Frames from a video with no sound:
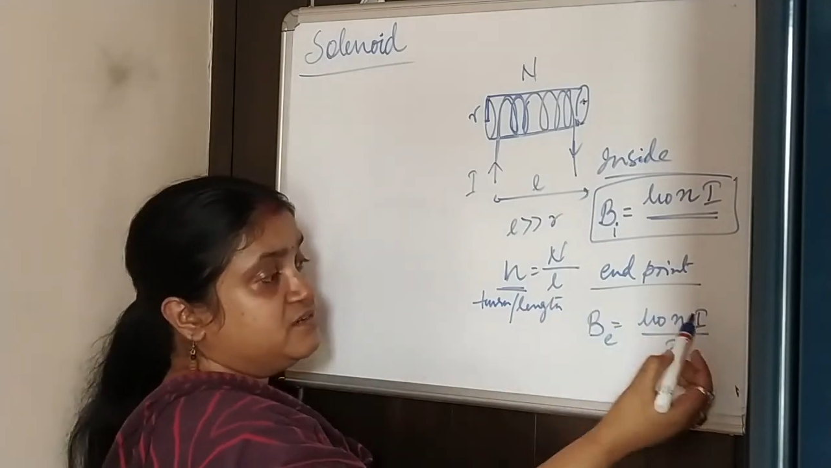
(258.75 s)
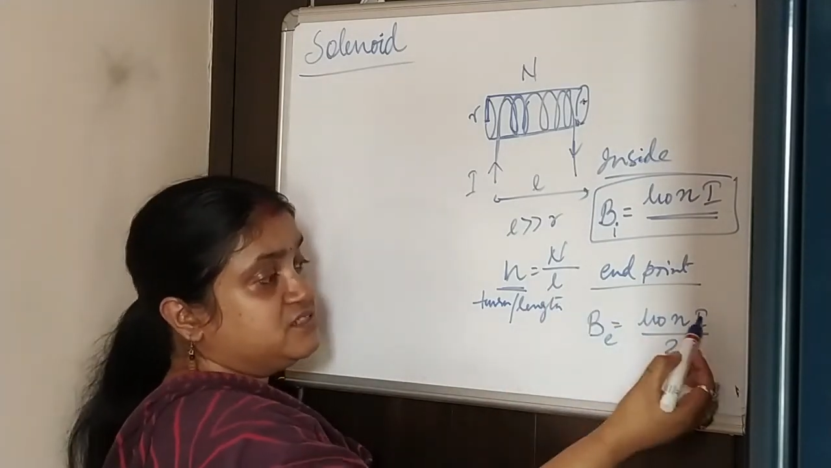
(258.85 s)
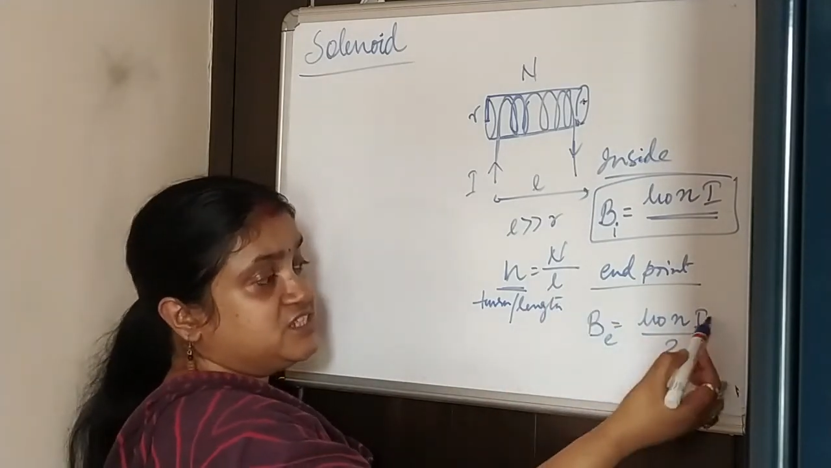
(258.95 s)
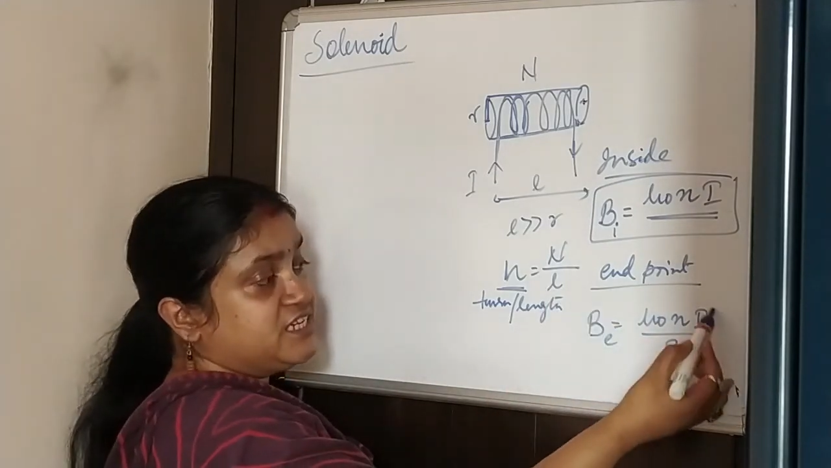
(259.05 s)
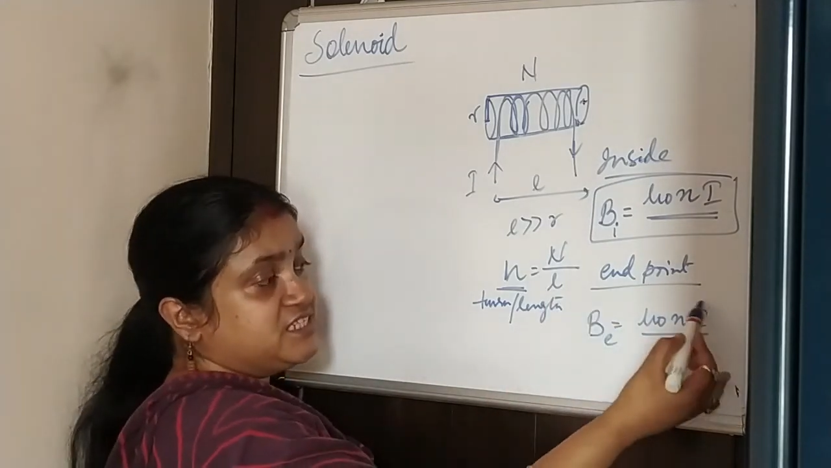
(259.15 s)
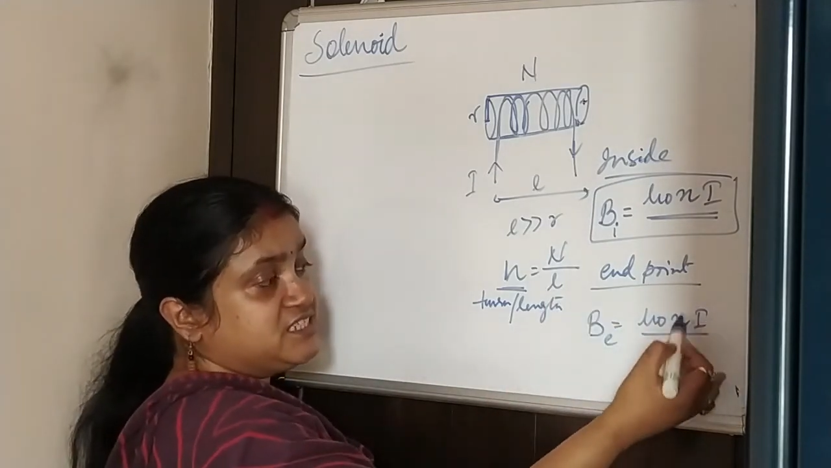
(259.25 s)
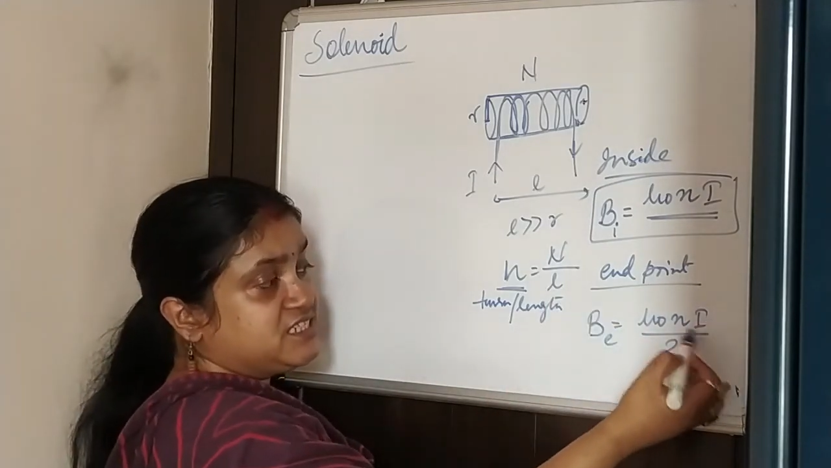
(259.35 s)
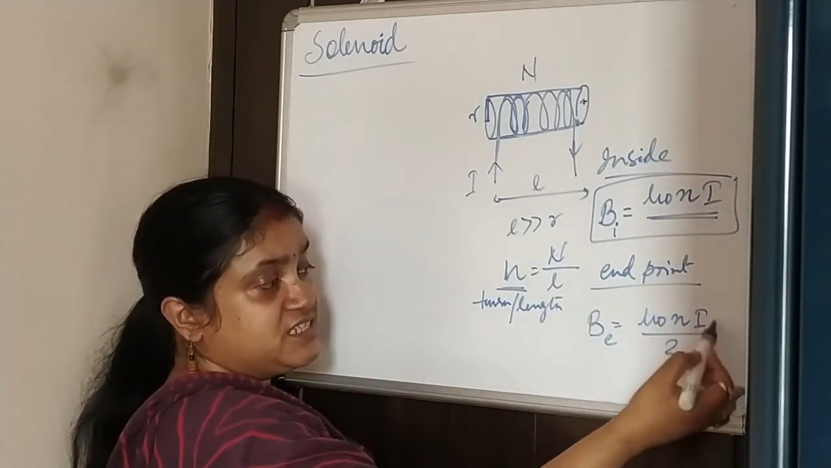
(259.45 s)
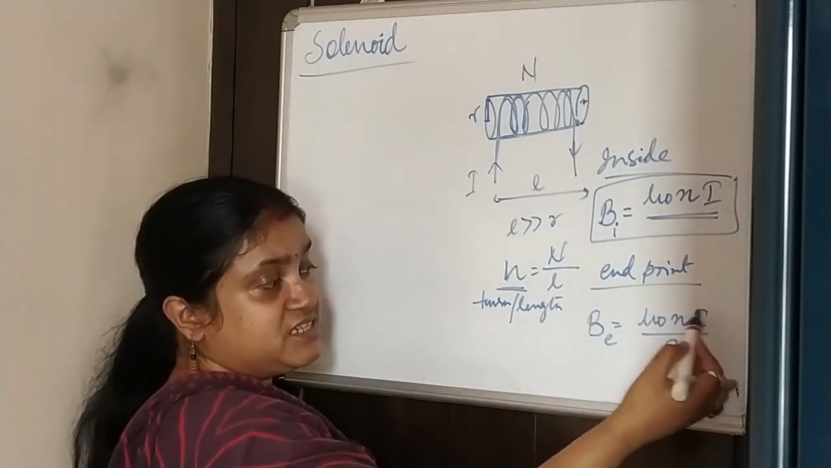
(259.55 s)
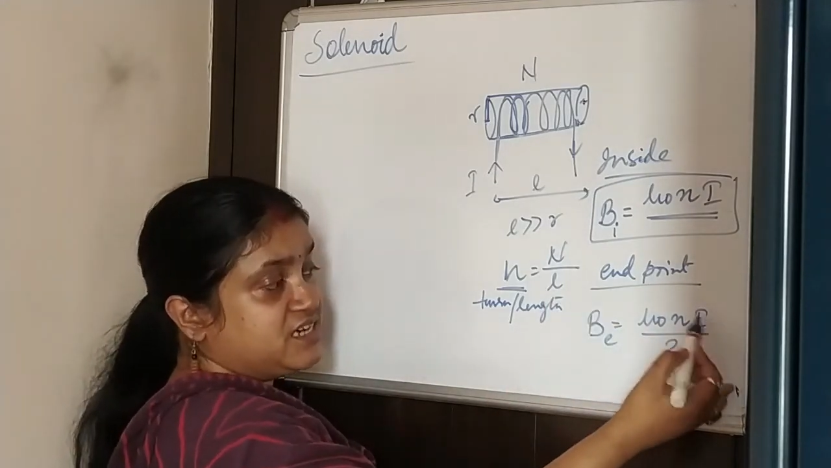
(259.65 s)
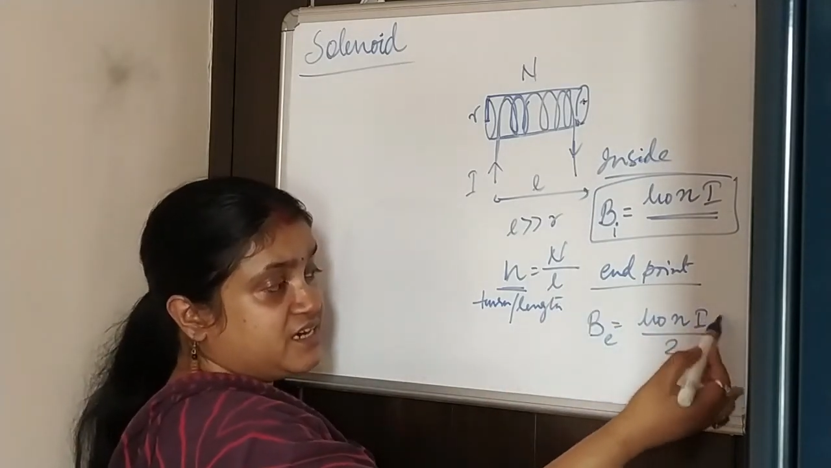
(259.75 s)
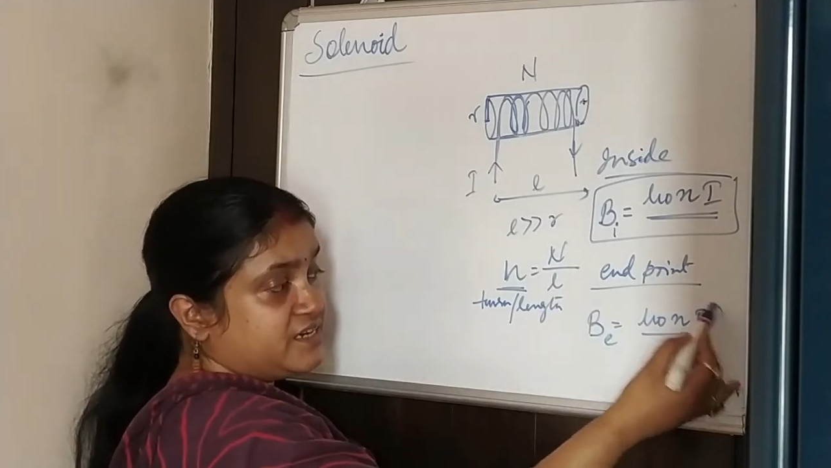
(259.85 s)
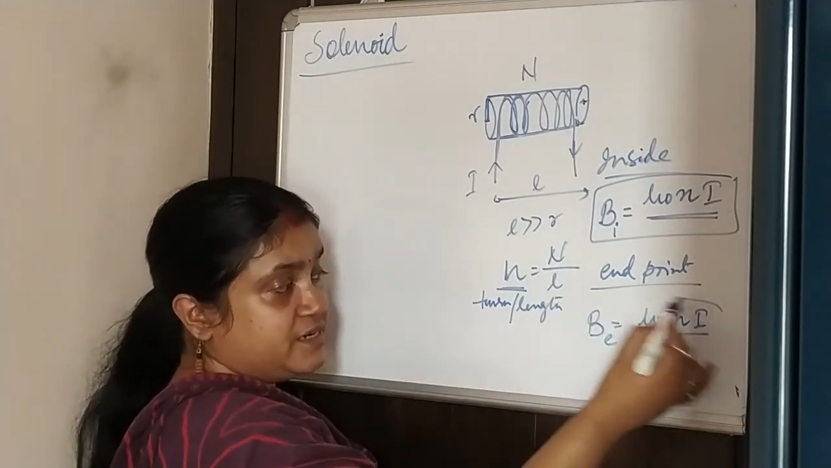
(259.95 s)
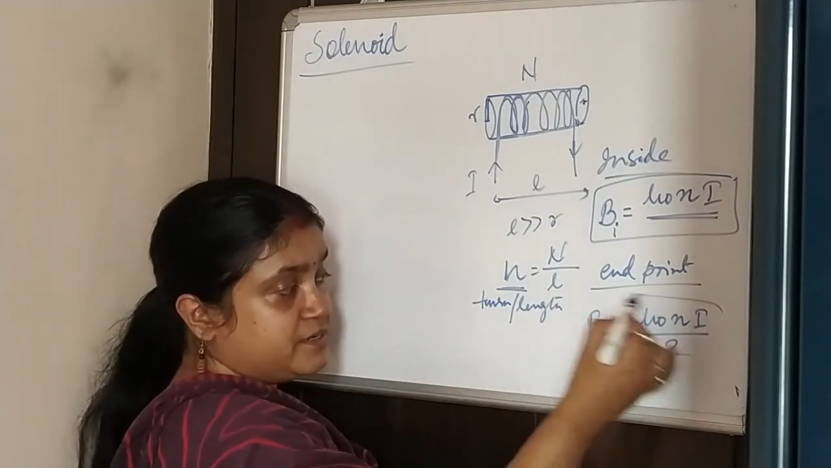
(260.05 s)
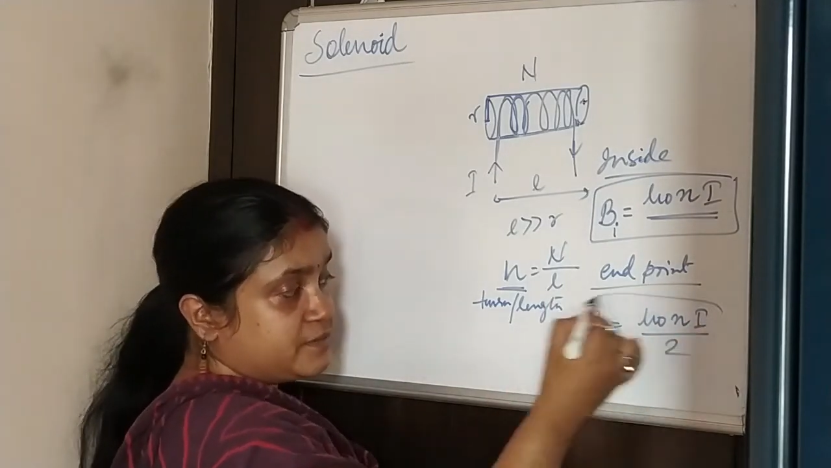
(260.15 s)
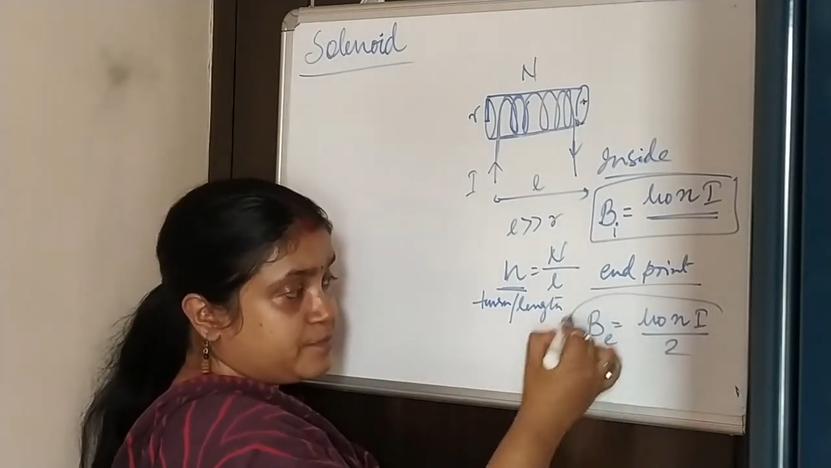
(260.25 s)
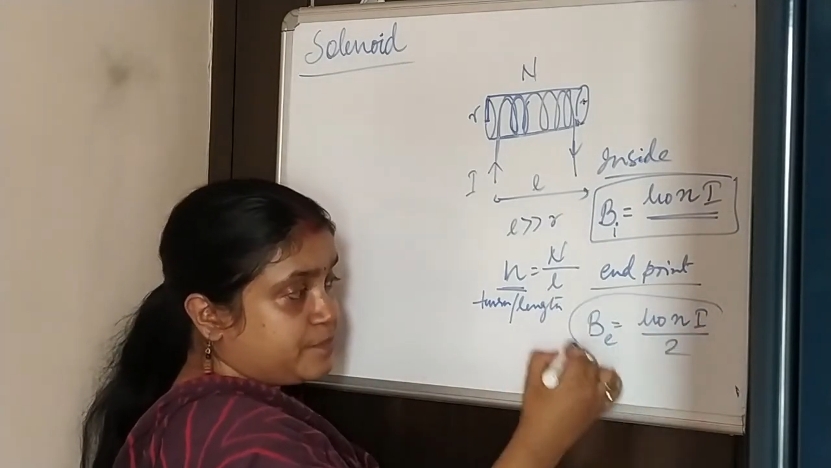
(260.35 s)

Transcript: changing the current